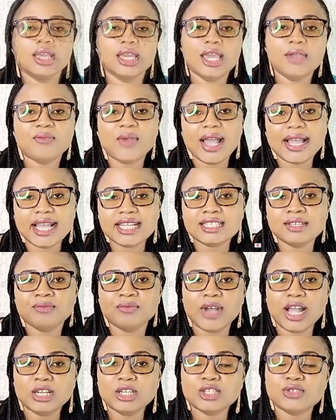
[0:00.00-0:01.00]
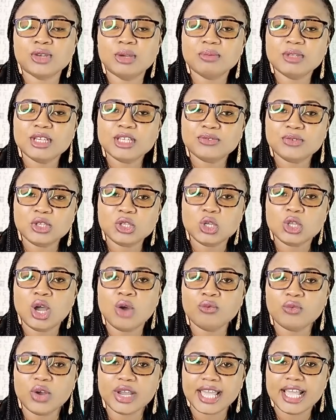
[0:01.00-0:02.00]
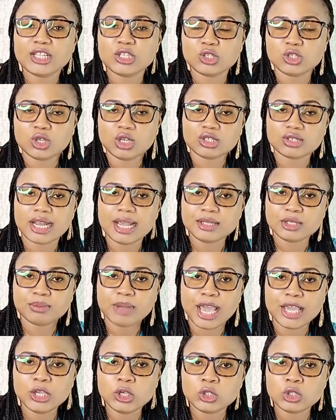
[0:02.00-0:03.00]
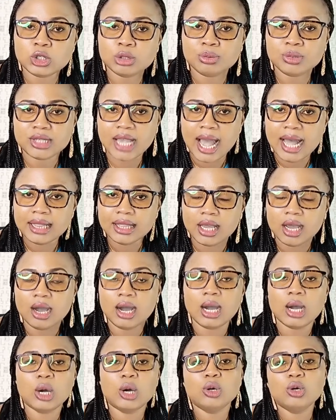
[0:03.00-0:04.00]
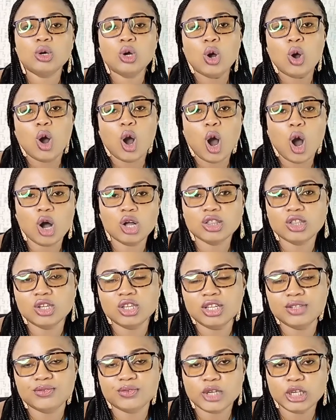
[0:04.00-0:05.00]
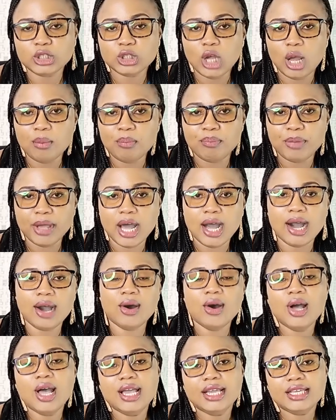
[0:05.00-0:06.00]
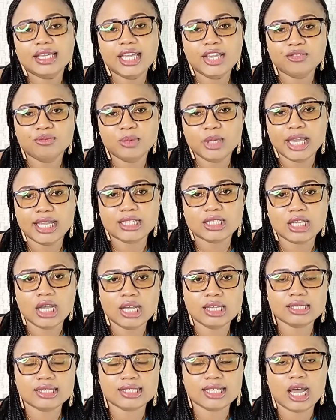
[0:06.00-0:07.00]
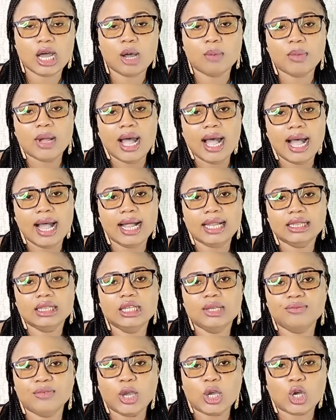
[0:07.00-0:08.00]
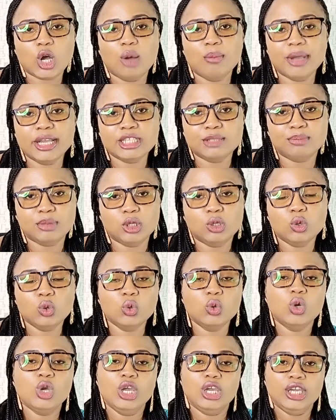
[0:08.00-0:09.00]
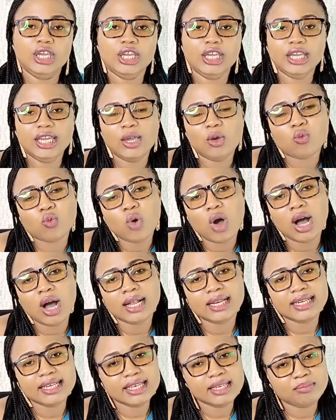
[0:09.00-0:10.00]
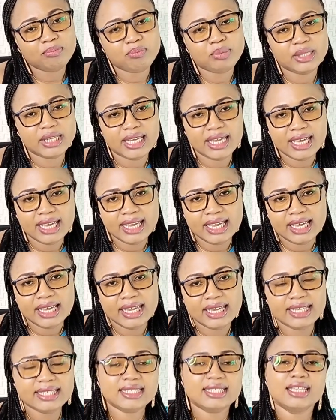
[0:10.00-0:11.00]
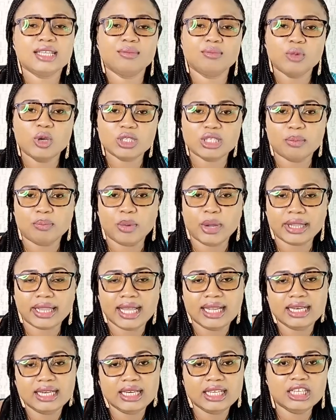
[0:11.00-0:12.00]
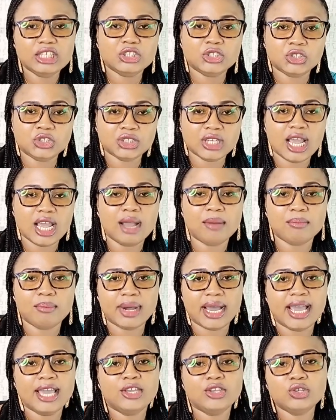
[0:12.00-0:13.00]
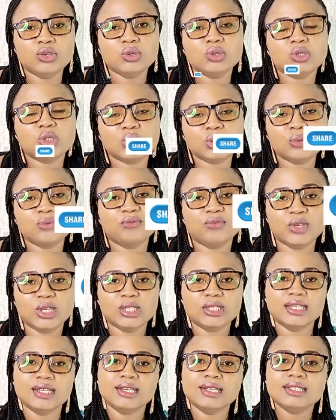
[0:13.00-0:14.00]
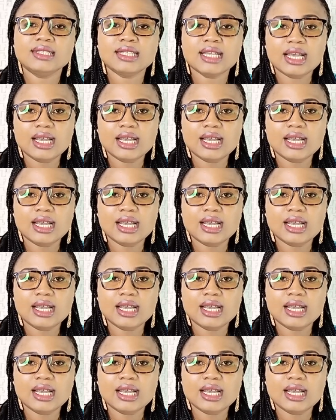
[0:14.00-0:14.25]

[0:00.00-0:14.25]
If you're getting values from this video, don't forget to subscribe to my YouTube channel, on the notification bell, give me a thumbs up, and leave a comment below. Equally, please, most importantly, share my YouTube videos